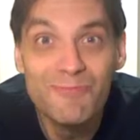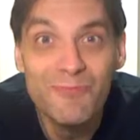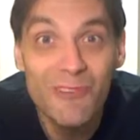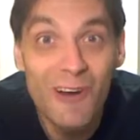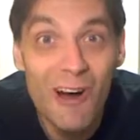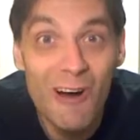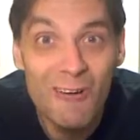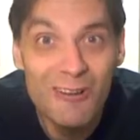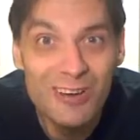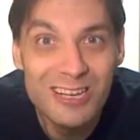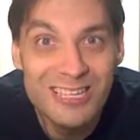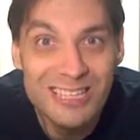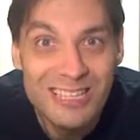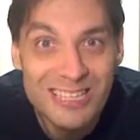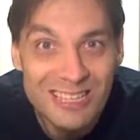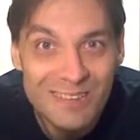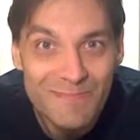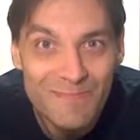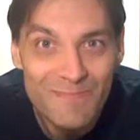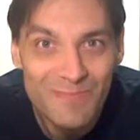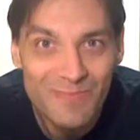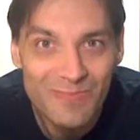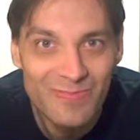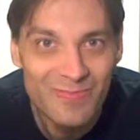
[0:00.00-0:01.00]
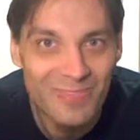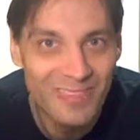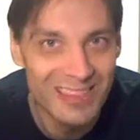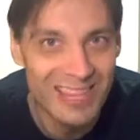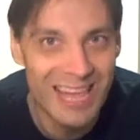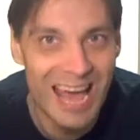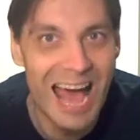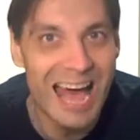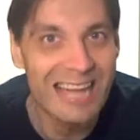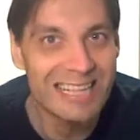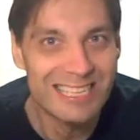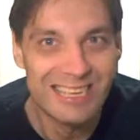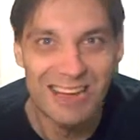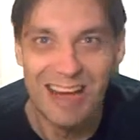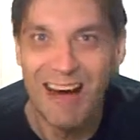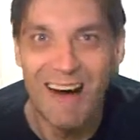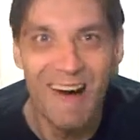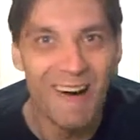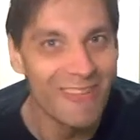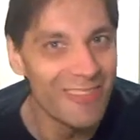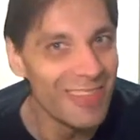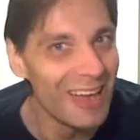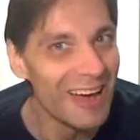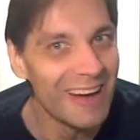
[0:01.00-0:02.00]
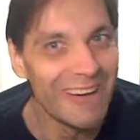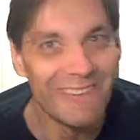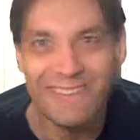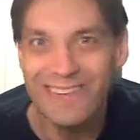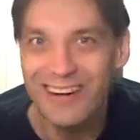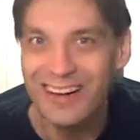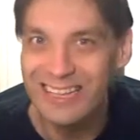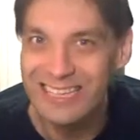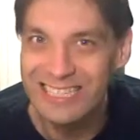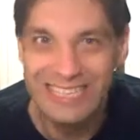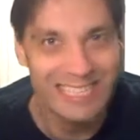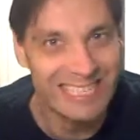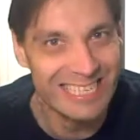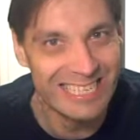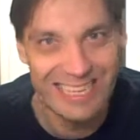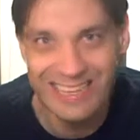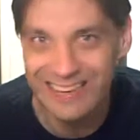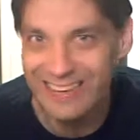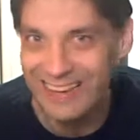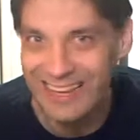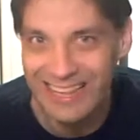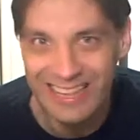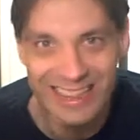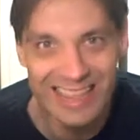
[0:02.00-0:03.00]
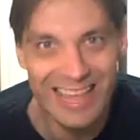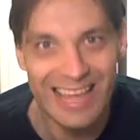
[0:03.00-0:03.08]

folks. That's all there was to it.